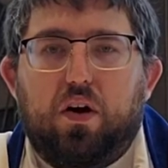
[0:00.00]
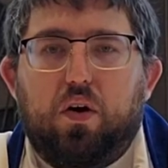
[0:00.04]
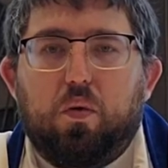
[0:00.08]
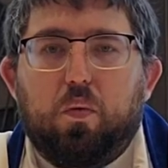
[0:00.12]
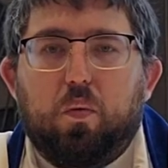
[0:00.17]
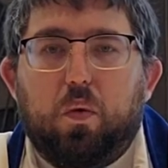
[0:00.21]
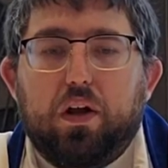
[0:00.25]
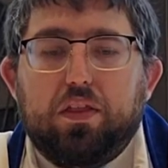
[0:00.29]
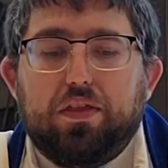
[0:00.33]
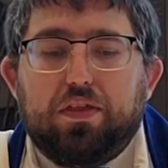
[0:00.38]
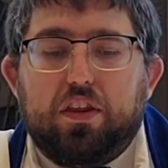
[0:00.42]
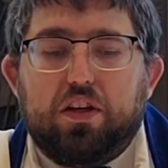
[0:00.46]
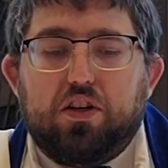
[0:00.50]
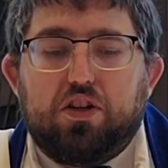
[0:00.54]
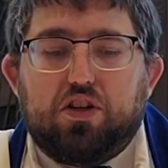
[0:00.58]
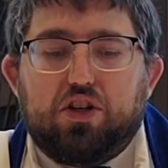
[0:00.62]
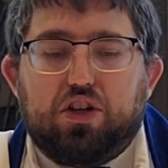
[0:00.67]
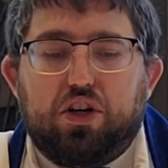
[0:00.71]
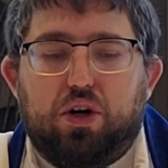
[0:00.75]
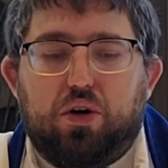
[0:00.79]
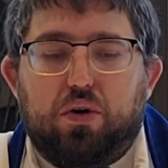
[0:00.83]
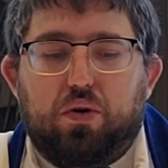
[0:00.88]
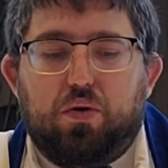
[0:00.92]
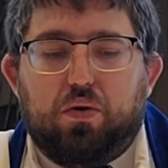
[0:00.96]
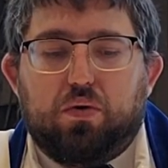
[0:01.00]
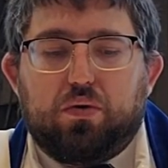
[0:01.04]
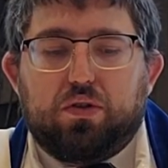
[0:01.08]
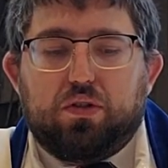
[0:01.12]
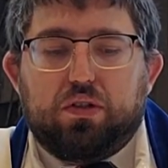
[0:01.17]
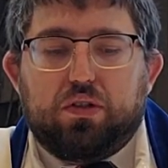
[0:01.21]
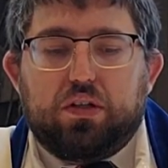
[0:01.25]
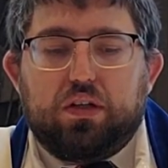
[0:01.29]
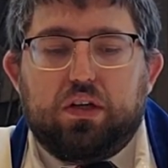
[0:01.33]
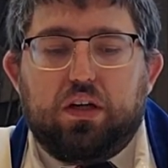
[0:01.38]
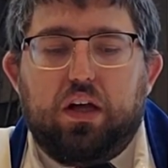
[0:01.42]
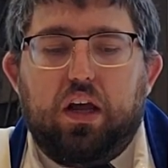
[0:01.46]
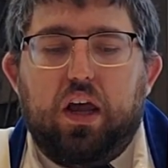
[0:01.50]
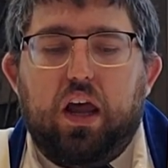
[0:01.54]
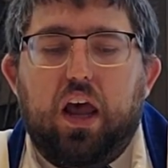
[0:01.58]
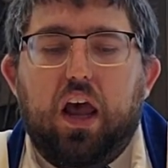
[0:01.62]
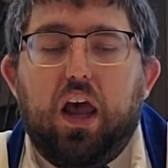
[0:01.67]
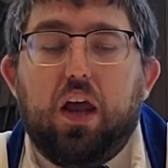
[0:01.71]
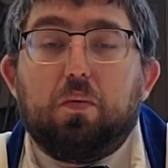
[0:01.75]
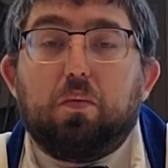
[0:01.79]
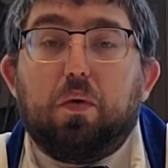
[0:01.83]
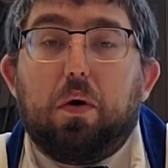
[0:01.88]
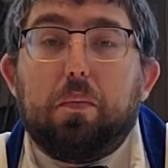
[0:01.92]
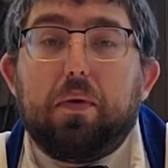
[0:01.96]
What this shows,
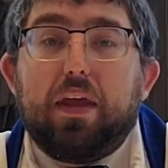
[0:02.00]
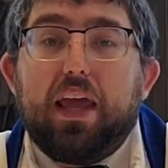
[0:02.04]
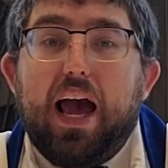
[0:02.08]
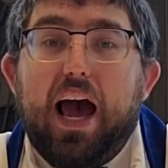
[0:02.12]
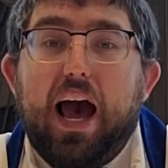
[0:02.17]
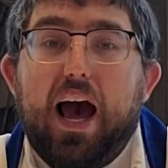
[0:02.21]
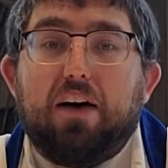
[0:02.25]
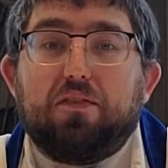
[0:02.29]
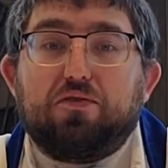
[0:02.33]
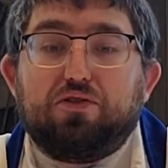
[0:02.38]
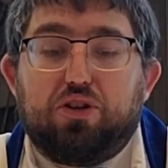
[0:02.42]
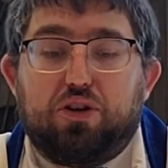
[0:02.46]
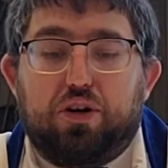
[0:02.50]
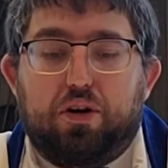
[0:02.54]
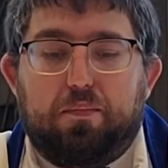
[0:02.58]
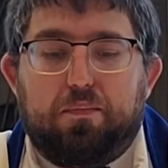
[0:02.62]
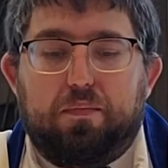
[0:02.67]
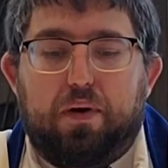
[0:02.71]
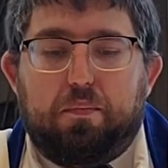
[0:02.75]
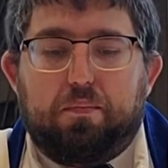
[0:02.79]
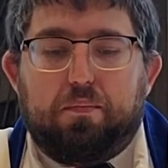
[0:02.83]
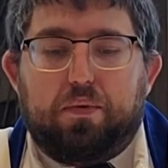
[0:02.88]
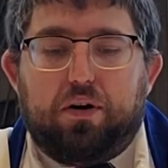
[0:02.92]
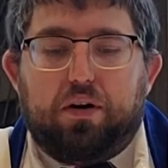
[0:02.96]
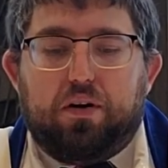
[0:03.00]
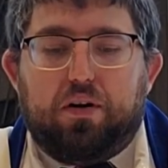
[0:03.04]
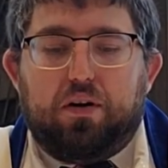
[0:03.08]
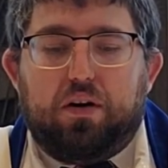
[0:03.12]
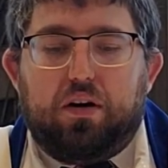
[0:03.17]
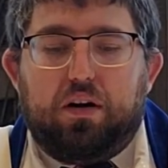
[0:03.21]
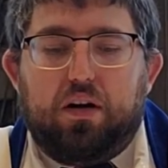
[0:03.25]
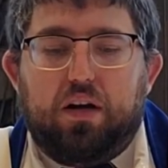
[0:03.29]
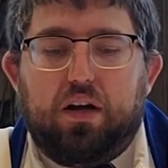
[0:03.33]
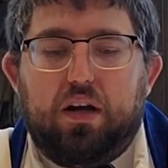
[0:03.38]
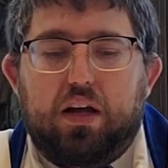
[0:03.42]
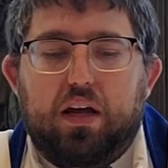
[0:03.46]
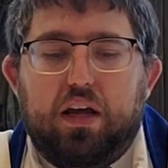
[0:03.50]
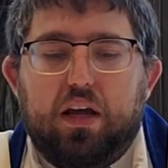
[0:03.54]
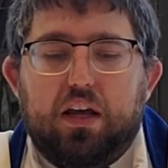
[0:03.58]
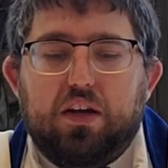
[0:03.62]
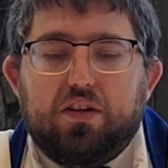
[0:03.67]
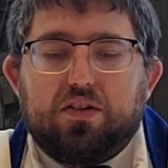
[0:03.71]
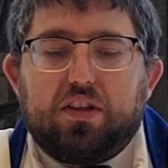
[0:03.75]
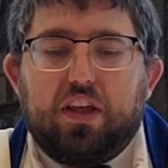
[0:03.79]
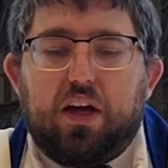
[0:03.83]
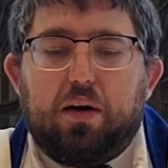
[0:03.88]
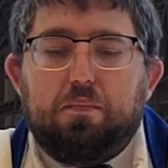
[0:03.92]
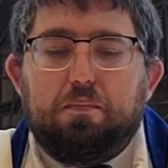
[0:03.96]
and what we have to remember,
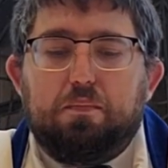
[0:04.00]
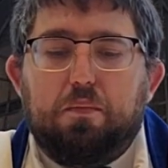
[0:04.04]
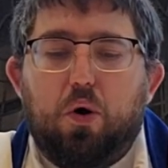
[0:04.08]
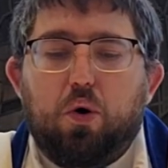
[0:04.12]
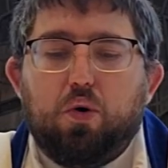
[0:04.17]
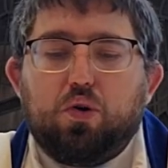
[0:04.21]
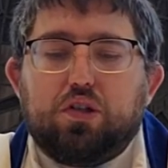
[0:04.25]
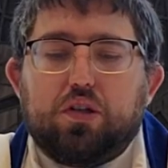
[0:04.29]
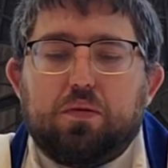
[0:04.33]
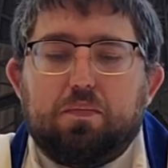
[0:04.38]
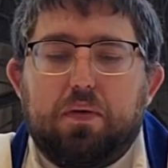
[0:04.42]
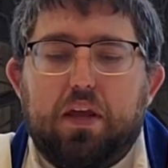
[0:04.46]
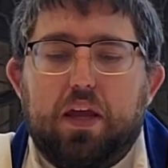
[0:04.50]
is that most